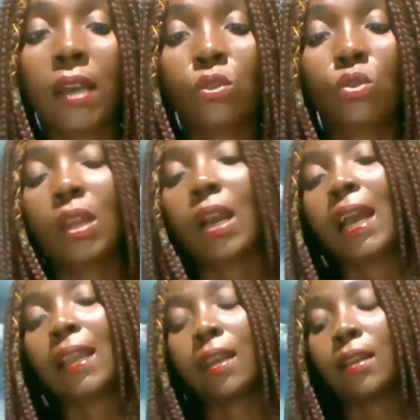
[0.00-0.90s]
add, so that
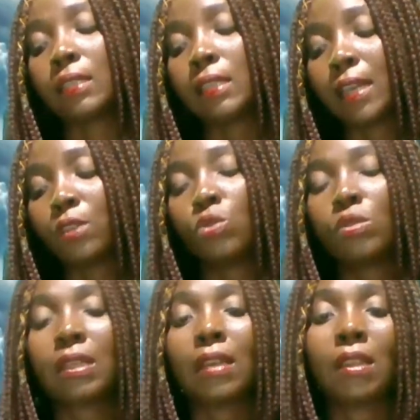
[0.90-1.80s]
I can get you
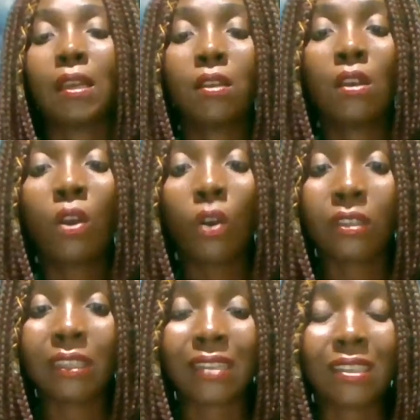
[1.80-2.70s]
started
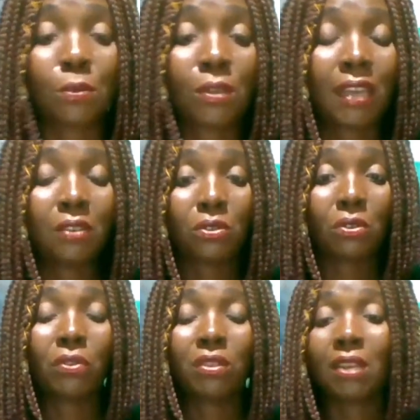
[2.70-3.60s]
on that, especially those
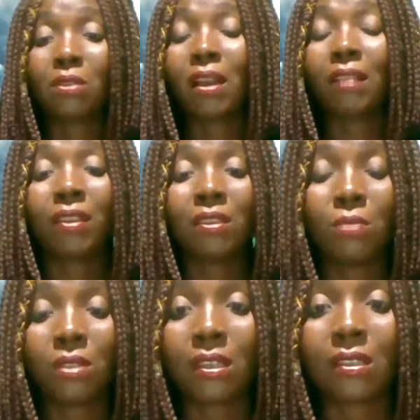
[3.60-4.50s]
of us that don't have any
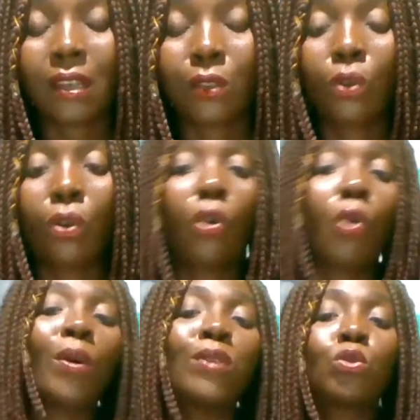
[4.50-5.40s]
business at all
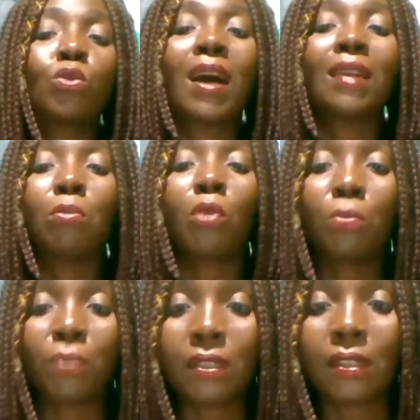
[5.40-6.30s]
or wants to add
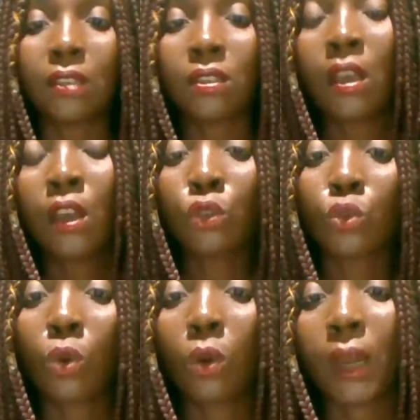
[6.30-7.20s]
more business
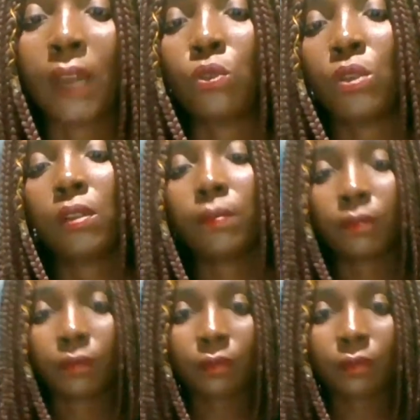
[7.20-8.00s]
to what we are doing